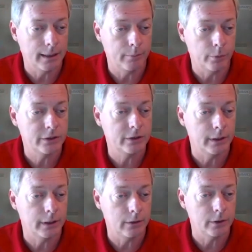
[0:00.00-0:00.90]

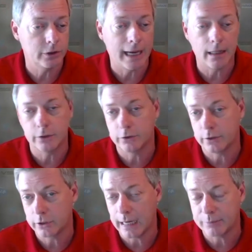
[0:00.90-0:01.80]
recently on the challenges
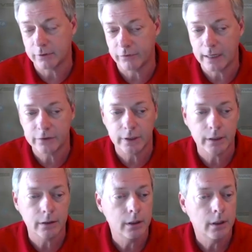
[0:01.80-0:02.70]
that shops are facing.